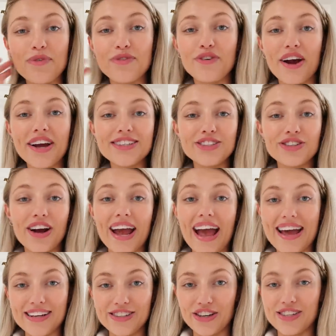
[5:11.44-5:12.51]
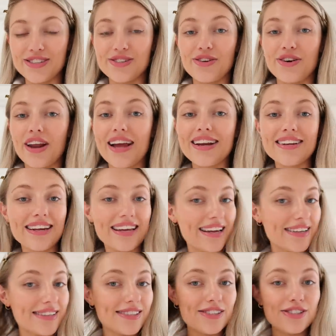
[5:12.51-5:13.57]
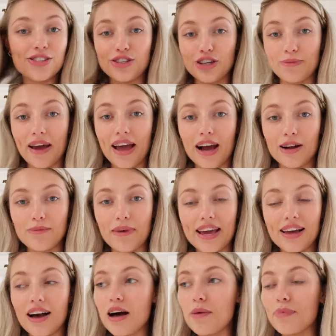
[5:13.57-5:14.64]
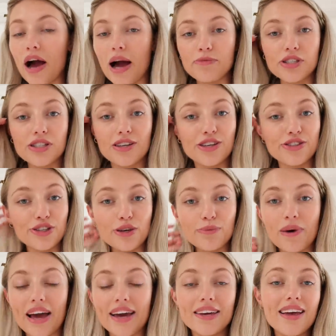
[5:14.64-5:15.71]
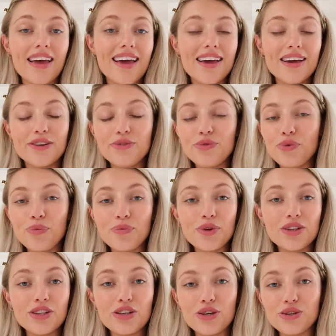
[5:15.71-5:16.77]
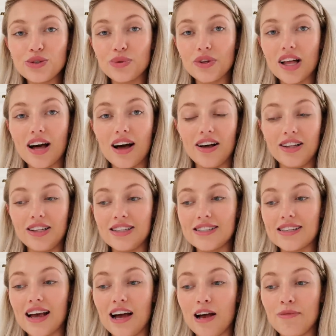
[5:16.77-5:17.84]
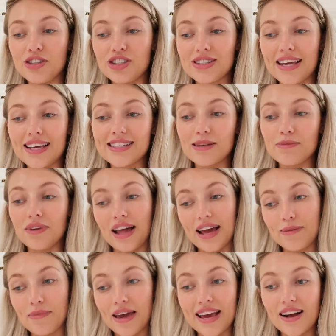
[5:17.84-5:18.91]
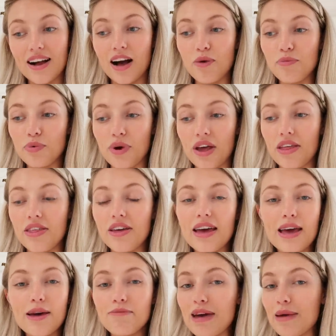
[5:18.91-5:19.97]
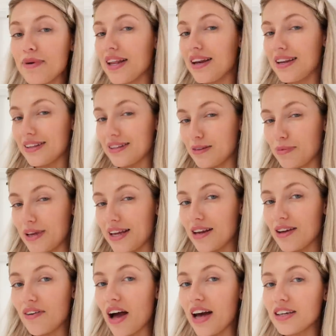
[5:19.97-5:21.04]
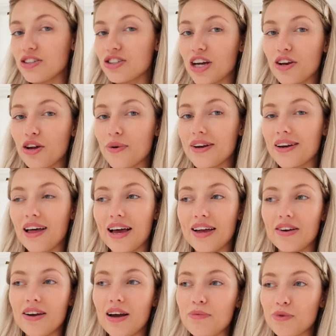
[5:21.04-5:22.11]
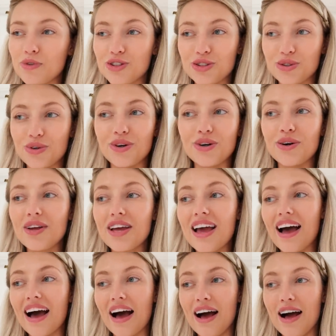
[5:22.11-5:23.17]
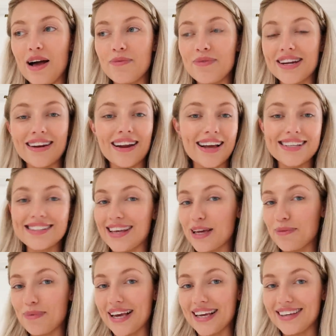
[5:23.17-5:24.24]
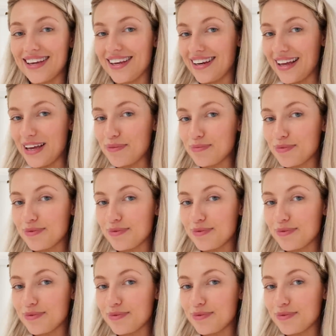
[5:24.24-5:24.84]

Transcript: before I can try any dresses on, I need to do my hair and makeup. I'm just gonna do my normal usual curls um, and just like some light makeup with maybe a little bit of eyeshadow and liner, I'm not sure, um, and a nice like pinky lip.